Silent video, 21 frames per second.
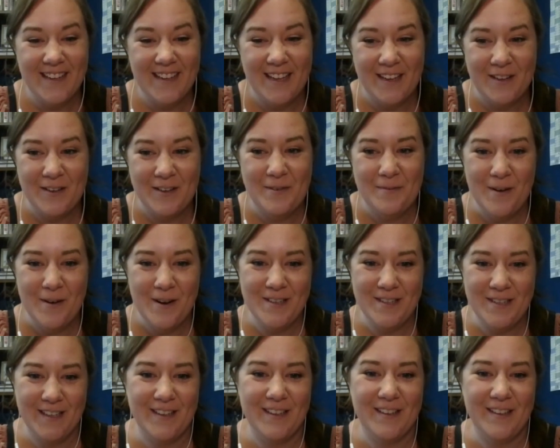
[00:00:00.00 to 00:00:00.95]
really cool
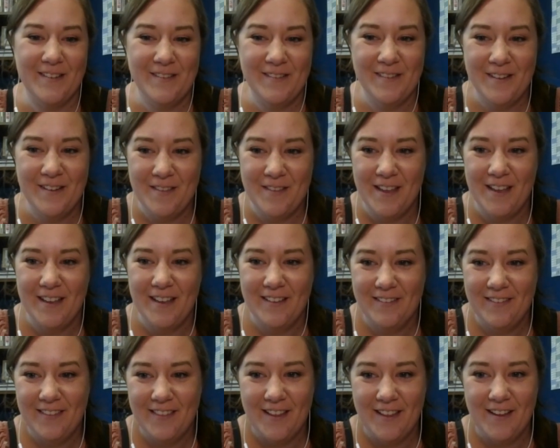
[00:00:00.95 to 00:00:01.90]
watching all of
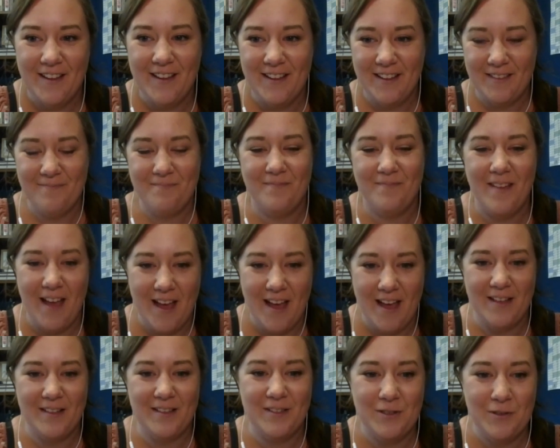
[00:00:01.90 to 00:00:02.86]

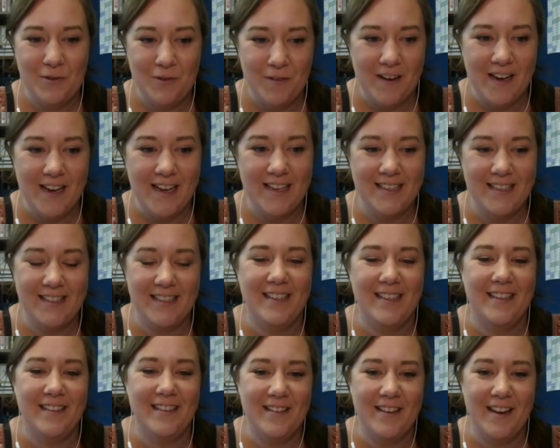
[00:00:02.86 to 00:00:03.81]
the stories
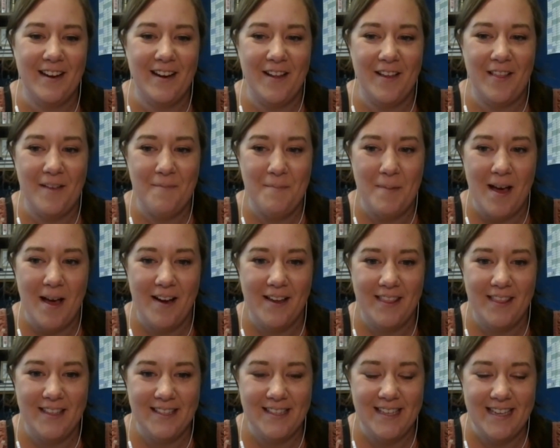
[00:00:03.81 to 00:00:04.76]
and the
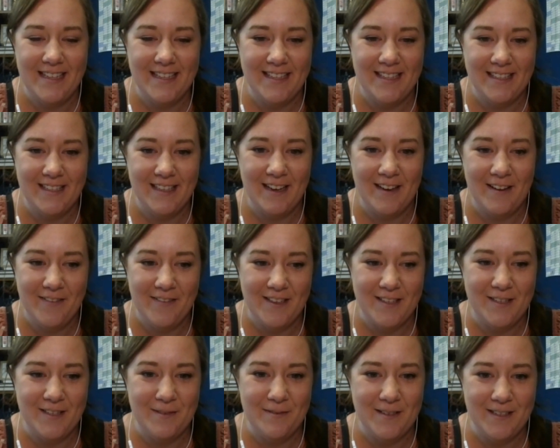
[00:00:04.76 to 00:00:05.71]
behind the scenes stuff
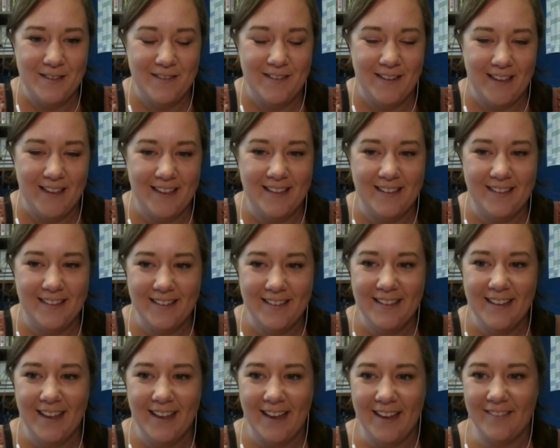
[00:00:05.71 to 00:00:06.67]
as you were doing it.
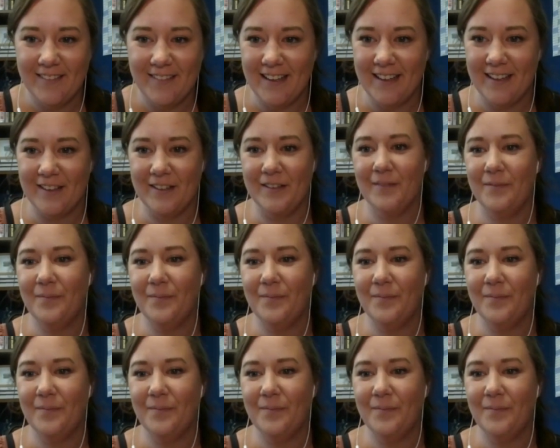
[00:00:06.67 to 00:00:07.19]
Yeah, really cool.